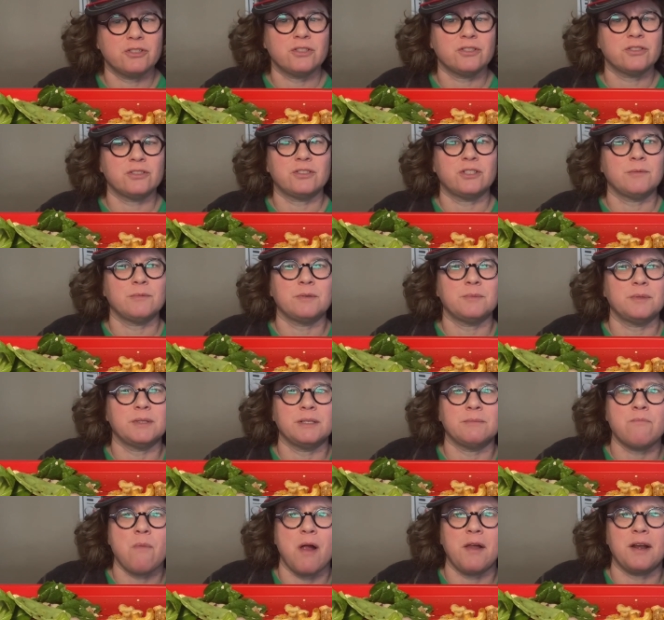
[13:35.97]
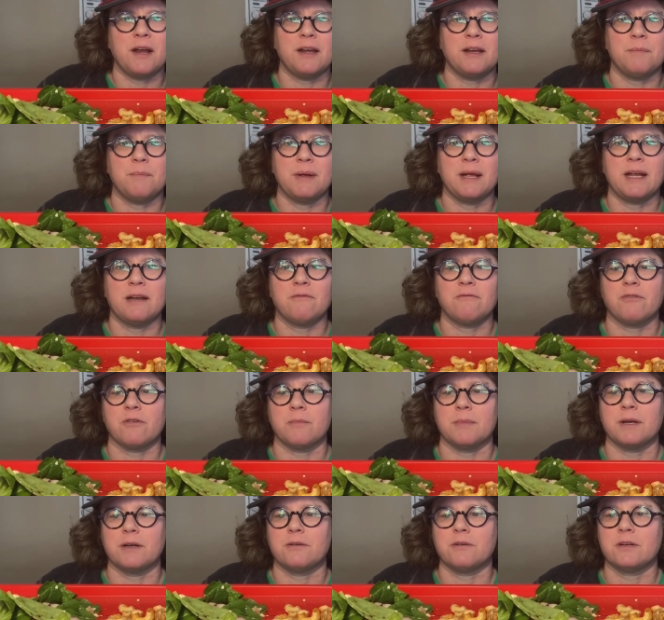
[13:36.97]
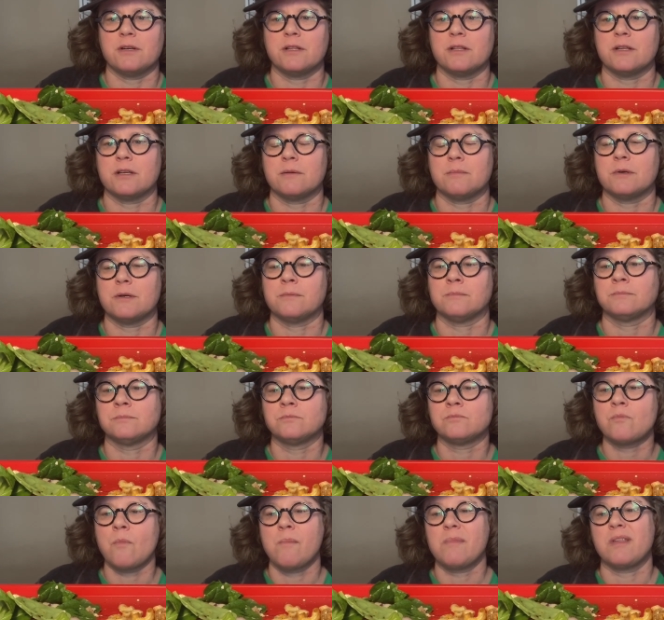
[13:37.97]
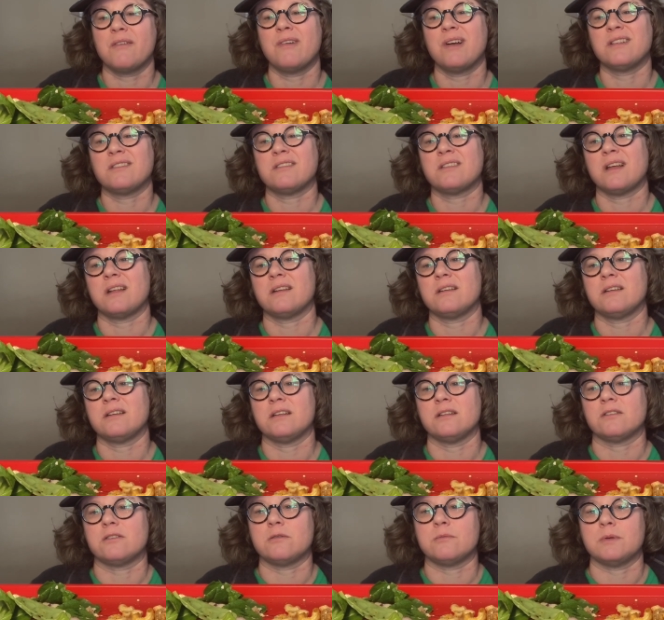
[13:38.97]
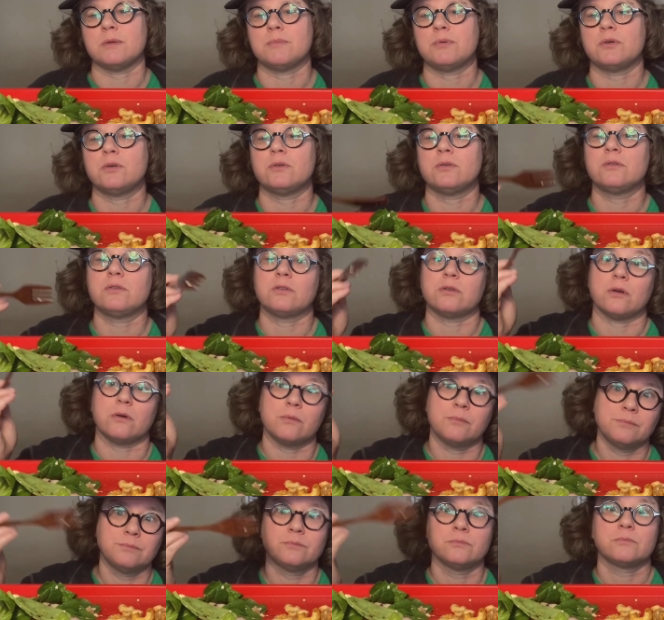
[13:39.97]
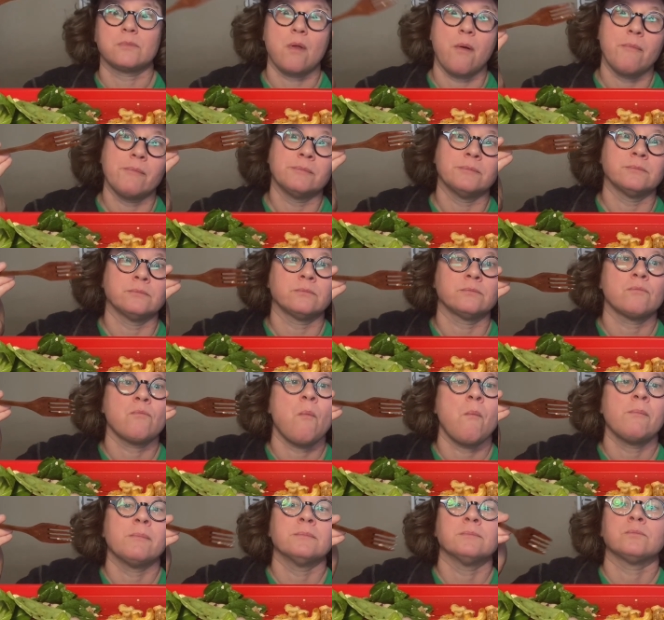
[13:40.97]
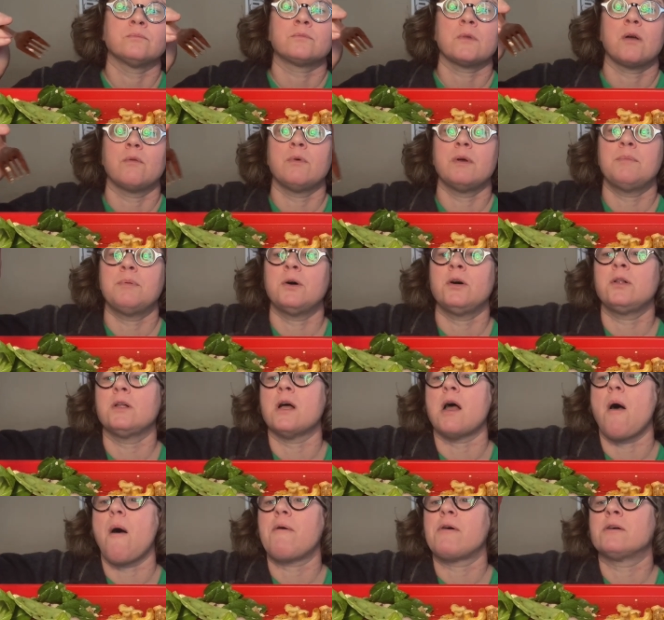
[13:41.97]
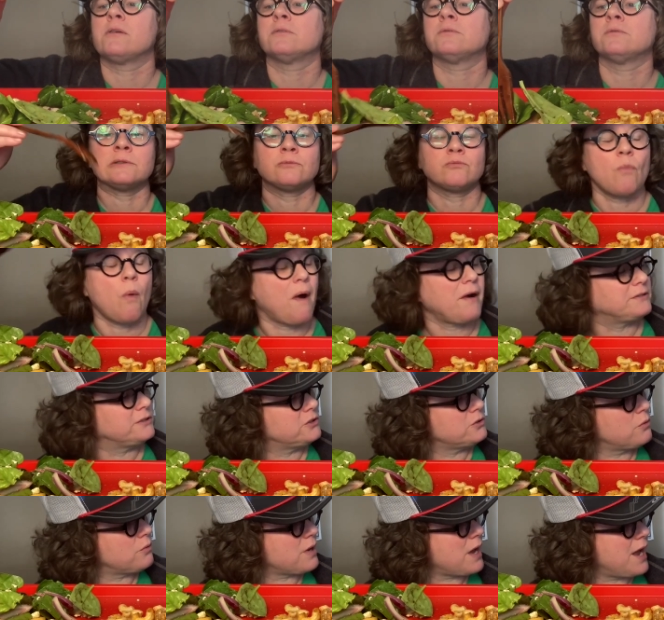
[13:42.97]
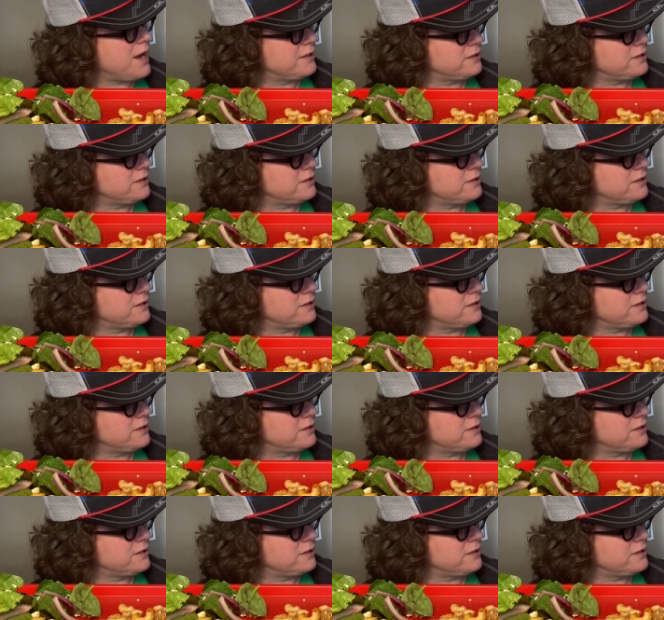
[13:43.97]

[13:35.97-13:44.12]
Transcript: doesn't seem to be in any pain from it or anything, but the vet said it needs to be pulled, so we pull it. It's okay.